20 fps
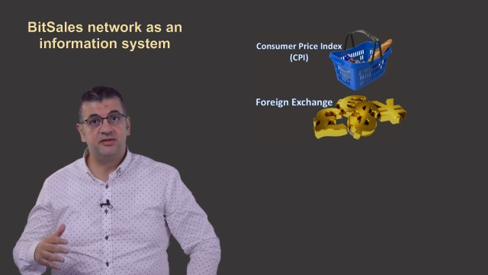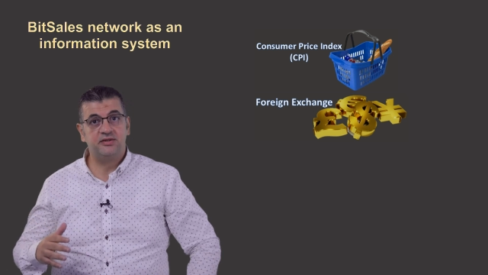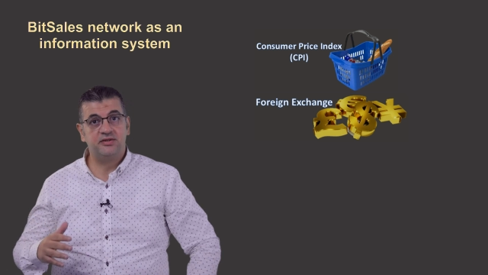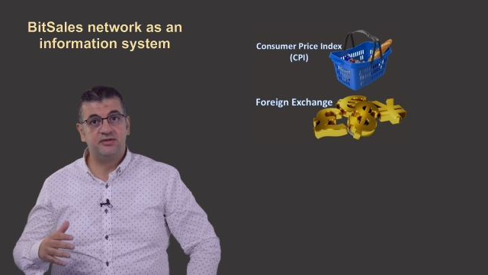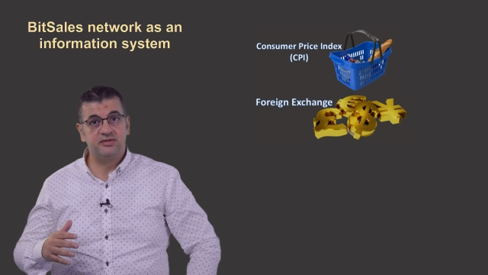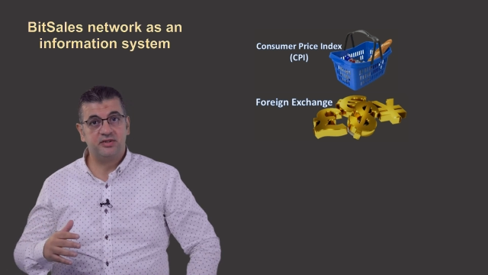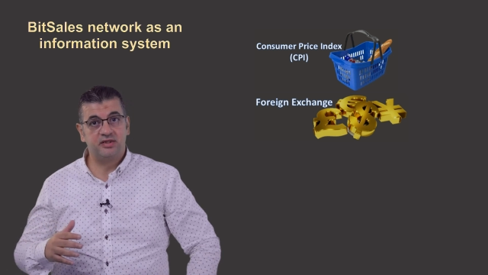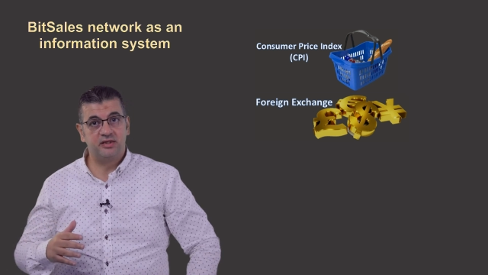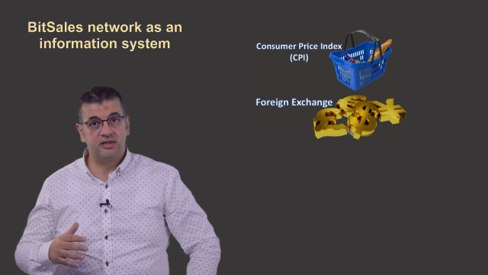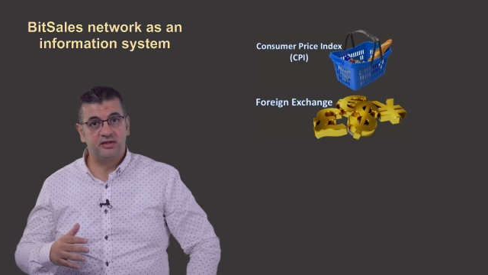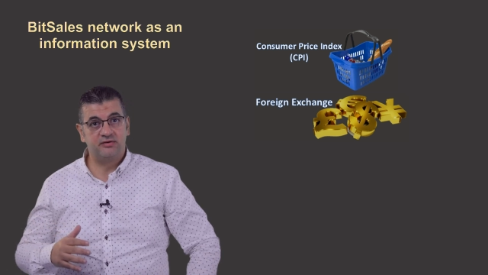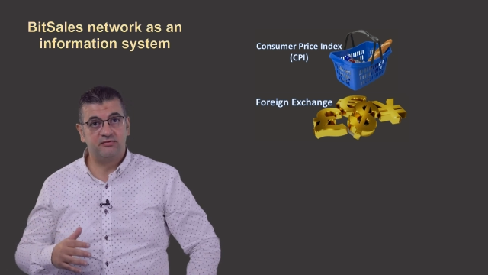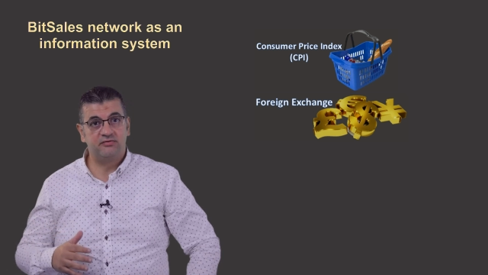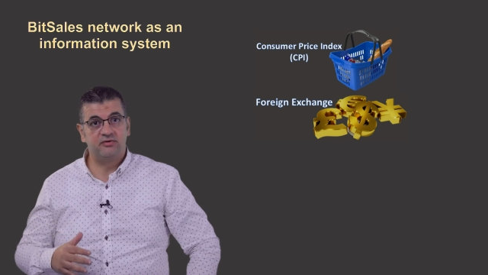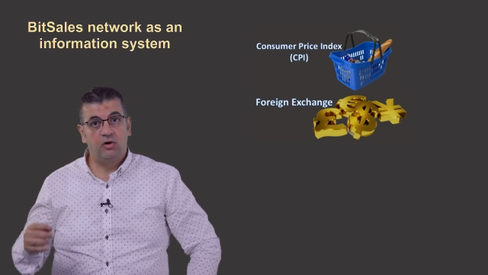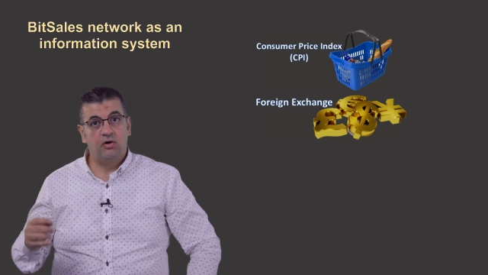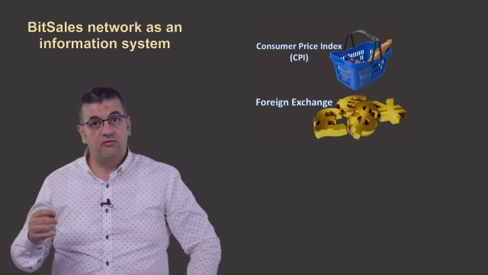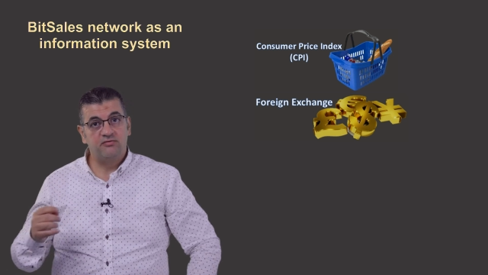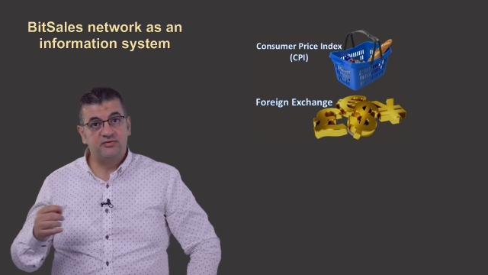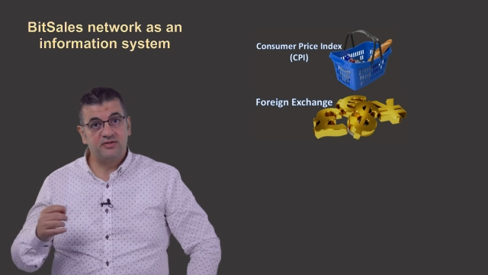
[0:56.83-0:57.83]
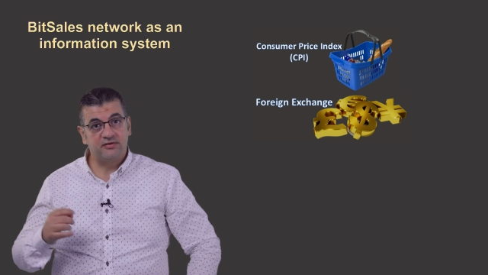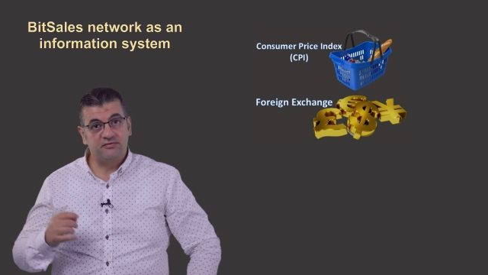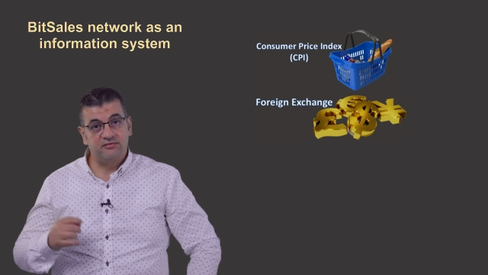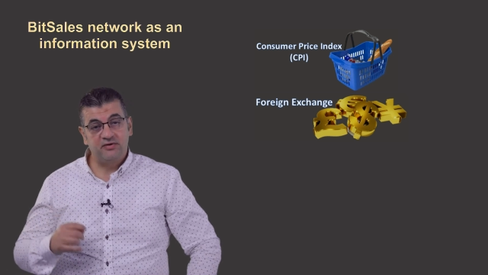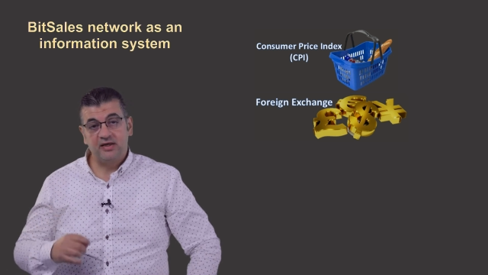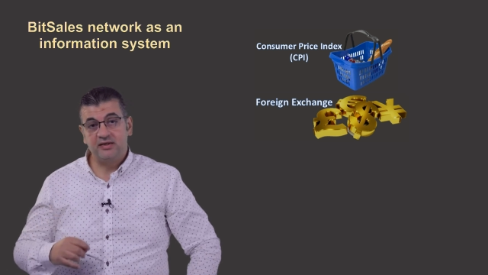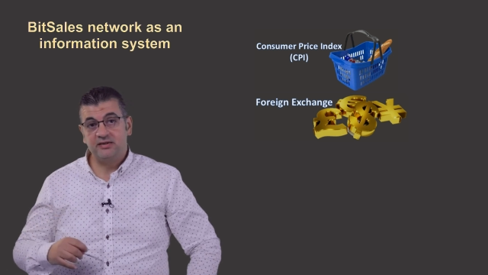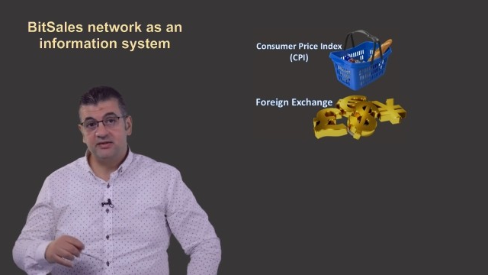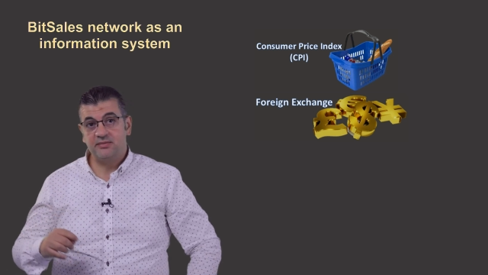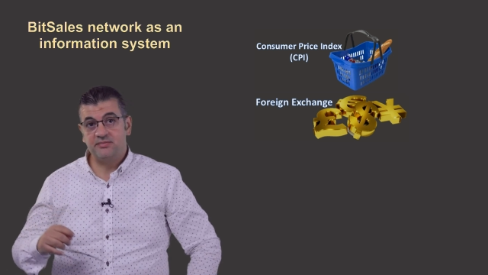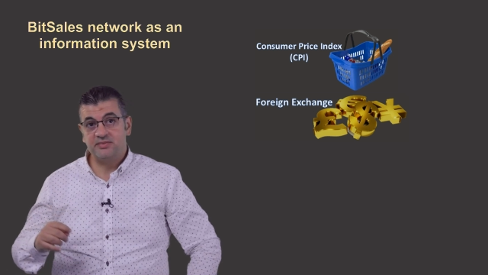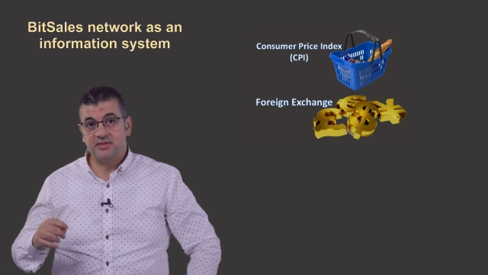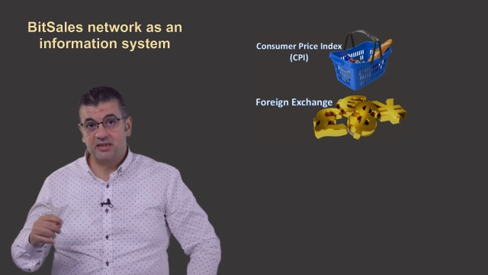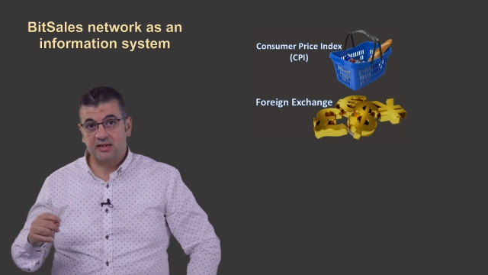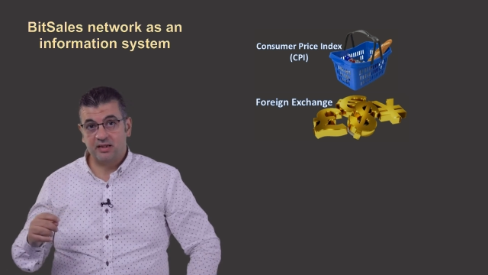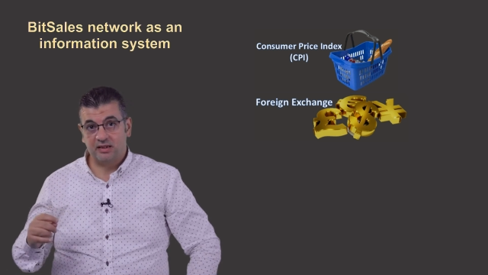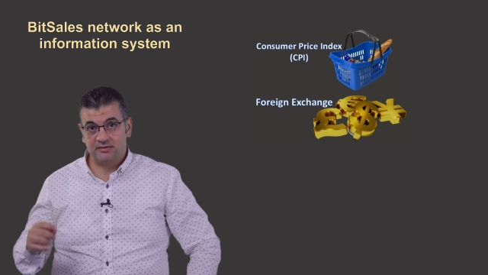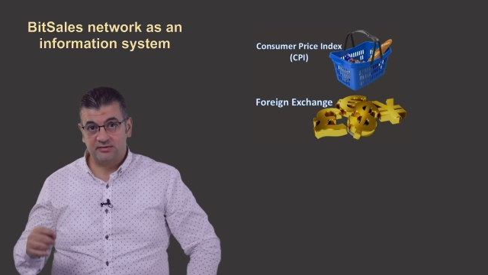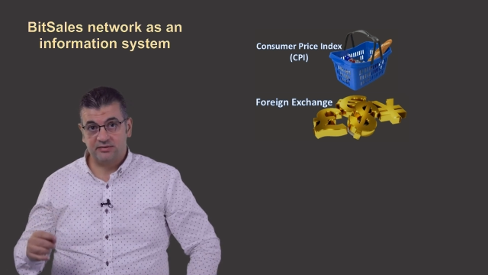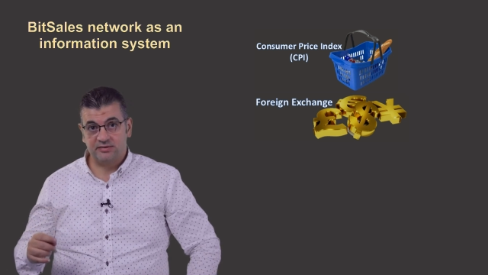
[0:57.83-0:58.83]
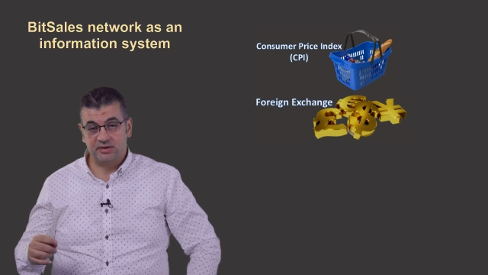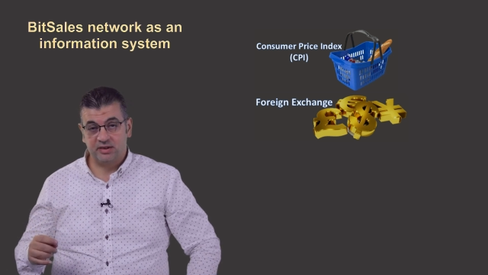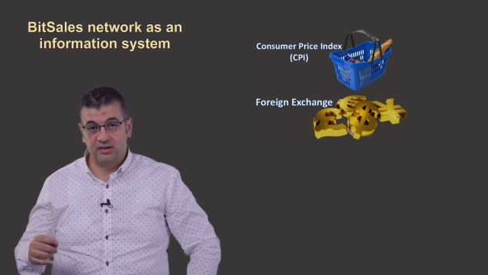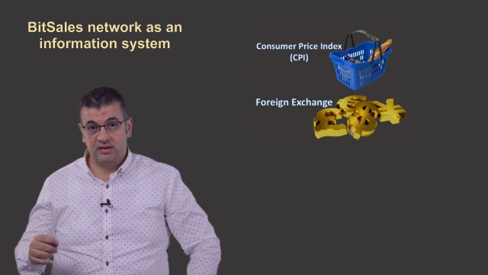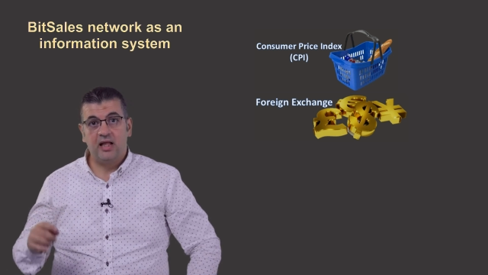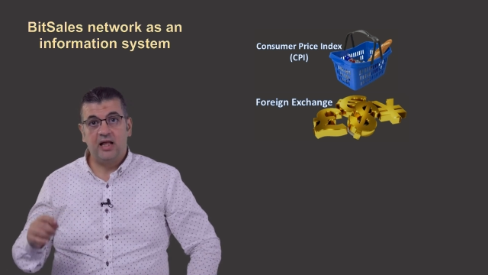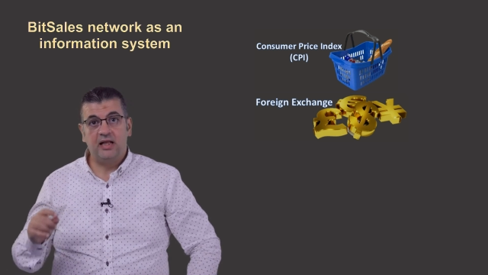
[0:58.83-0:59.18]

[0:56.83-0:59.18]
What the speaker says: reserve of the victim's country